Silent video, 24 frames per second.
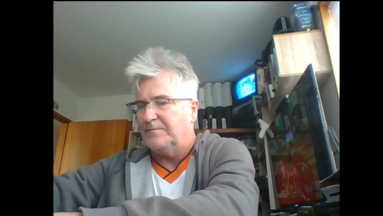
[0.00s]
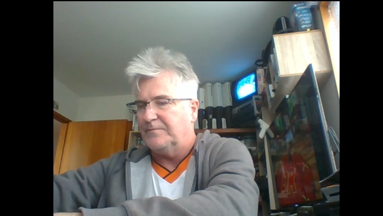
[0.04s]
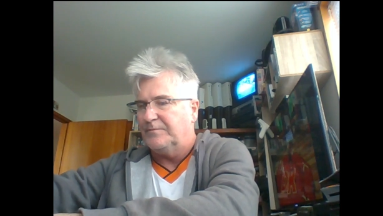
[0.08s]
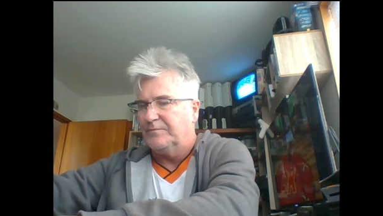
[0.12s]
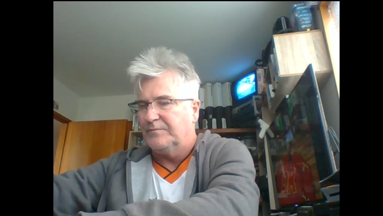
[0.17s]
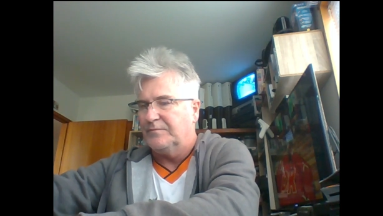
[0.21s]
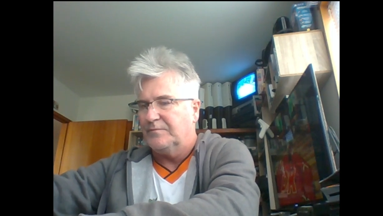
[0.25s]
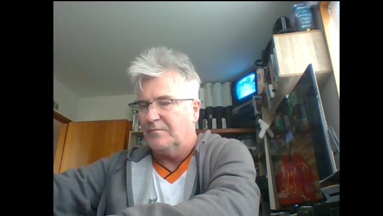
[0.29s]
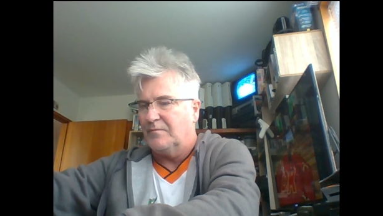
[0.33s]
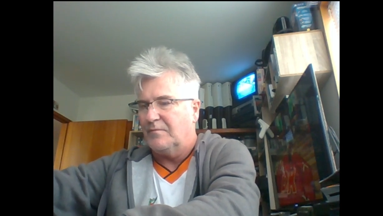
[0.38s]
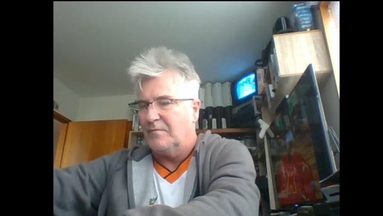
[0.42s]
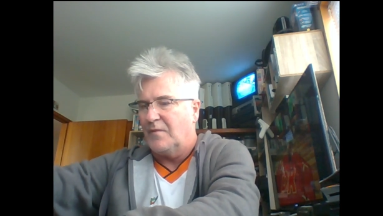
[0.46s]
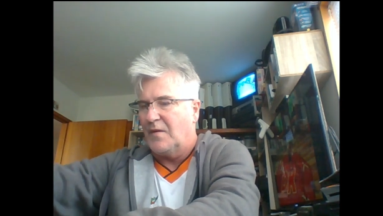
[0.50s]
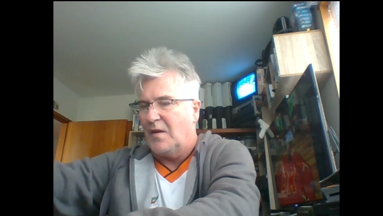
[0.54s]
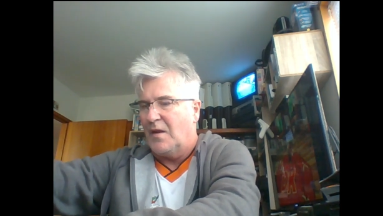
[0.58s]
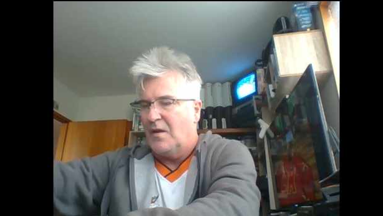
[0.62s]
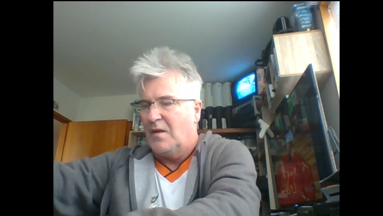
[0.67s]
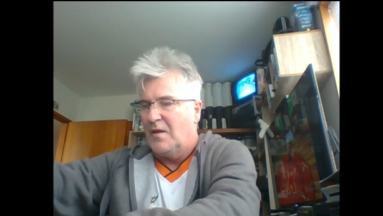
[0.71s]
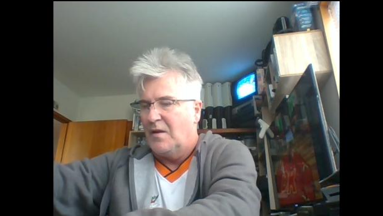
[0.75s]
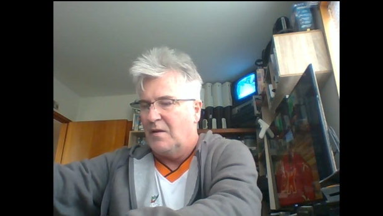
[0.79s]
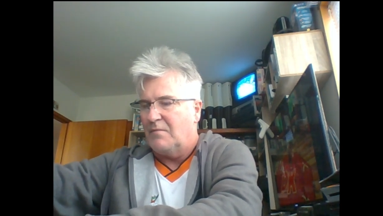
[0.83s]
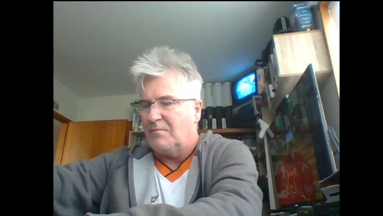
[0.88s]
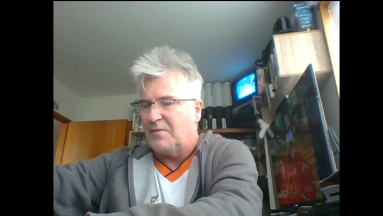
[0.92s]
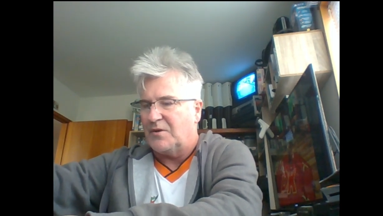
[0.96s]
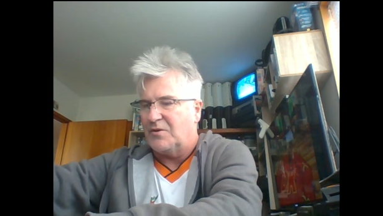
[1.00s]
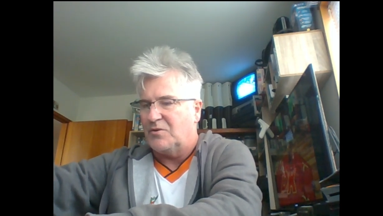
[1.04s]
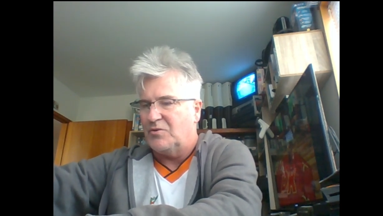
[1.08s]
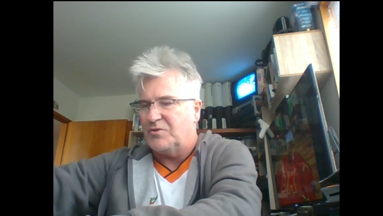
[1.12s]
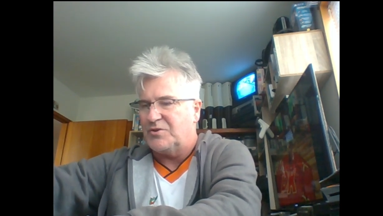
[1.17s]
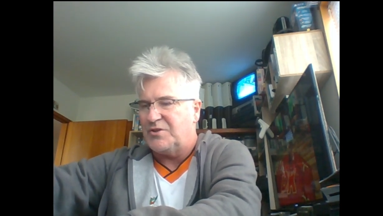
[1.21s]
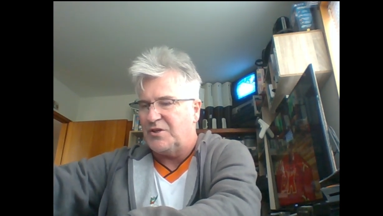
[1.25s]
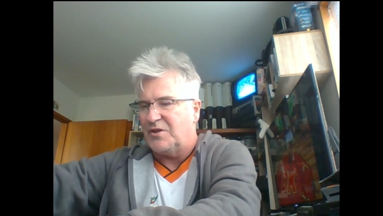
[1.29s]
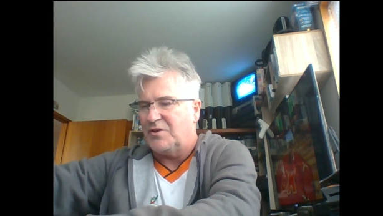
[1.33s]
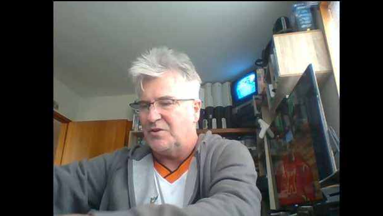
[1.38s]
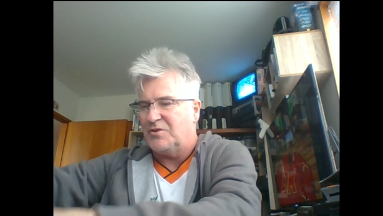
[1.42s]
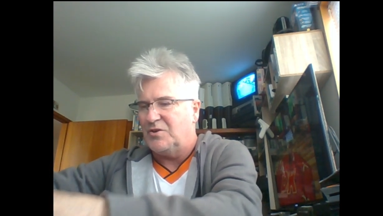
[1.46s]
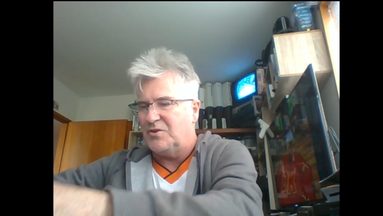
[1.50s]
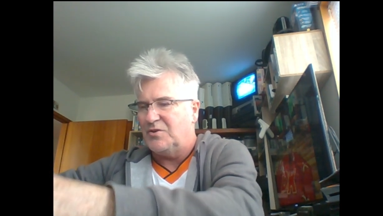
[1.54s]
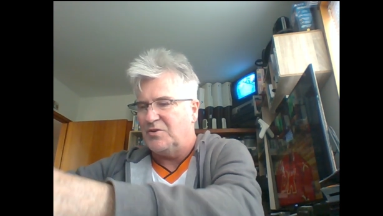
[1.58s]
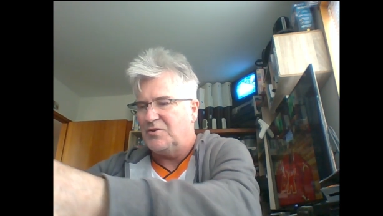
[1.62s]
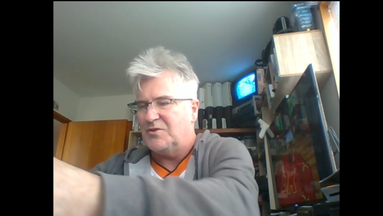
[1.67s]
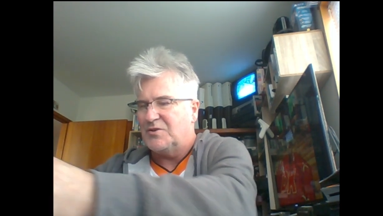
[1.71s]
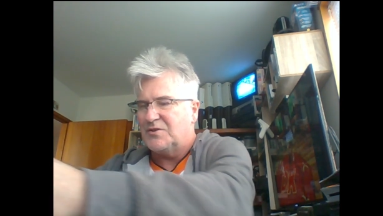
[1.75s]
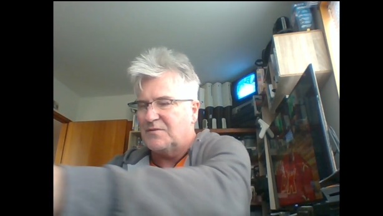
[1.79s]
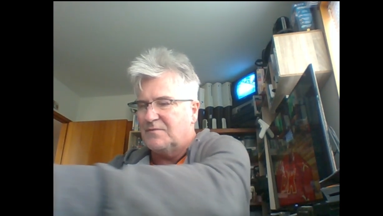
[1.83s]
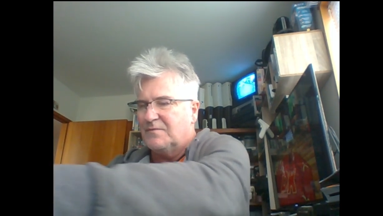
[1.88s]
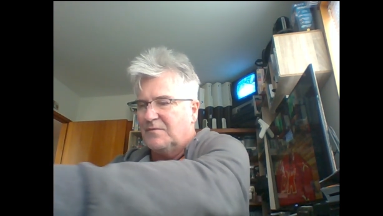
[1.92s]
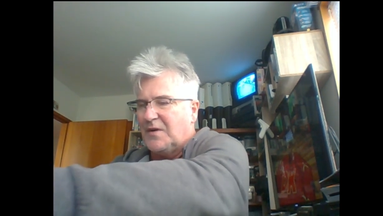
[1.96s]
Of course you could
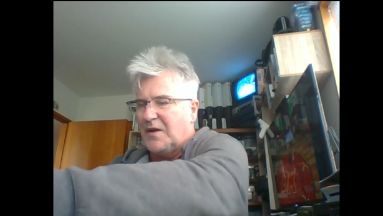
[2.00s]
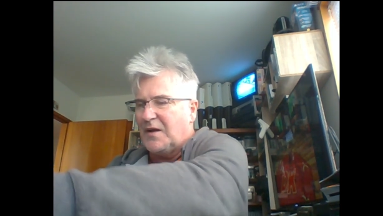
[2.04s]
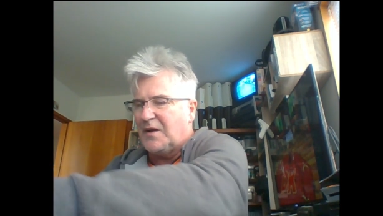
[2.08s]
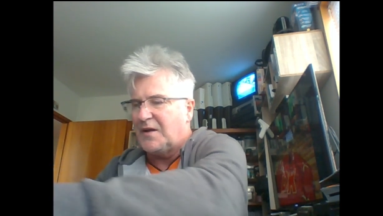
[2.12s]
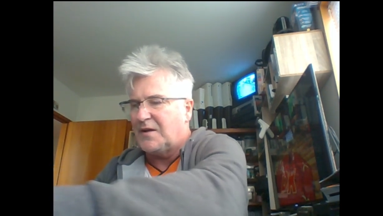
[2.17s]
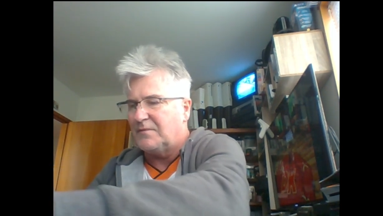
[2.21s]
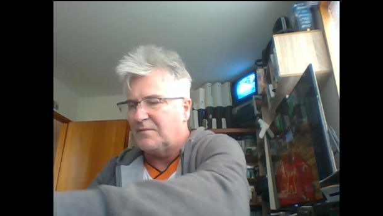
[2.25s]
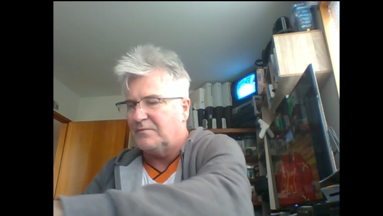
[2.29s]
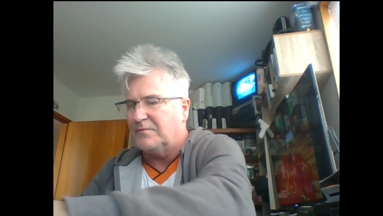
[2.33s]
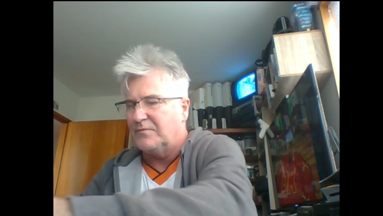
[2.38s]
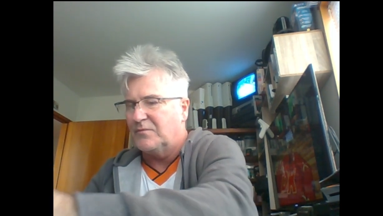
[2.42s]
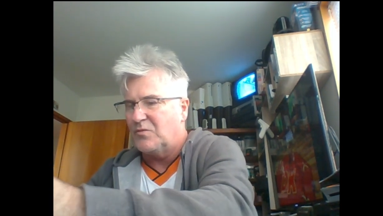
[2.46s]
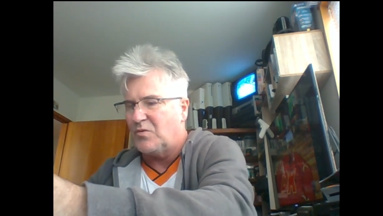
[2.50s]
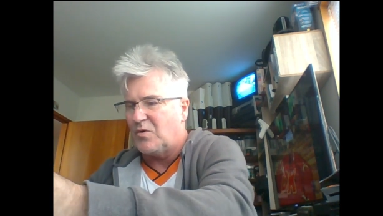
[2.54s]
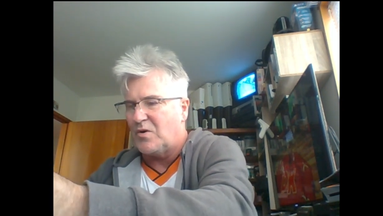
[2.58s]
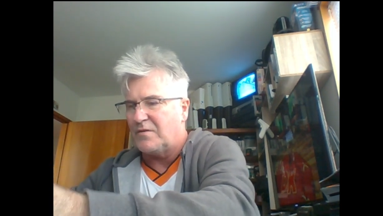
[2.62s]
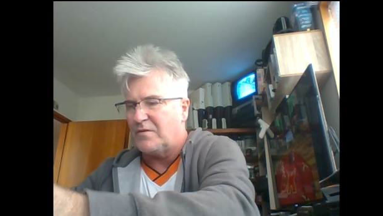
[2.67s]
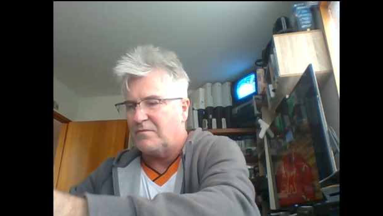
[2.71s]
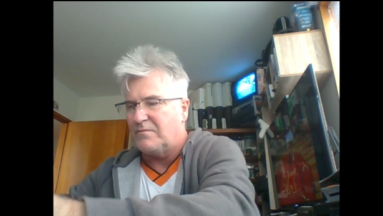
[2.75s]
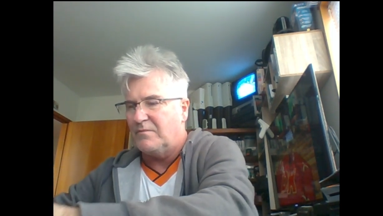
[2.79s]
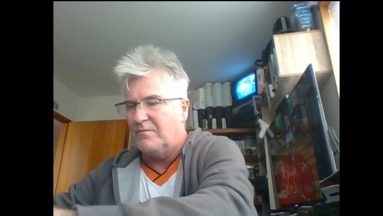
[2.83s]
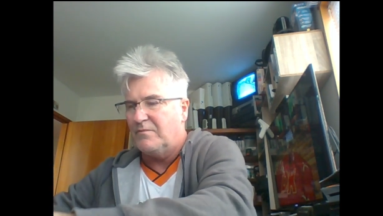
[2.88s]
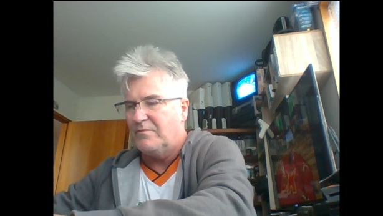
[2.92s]
use quite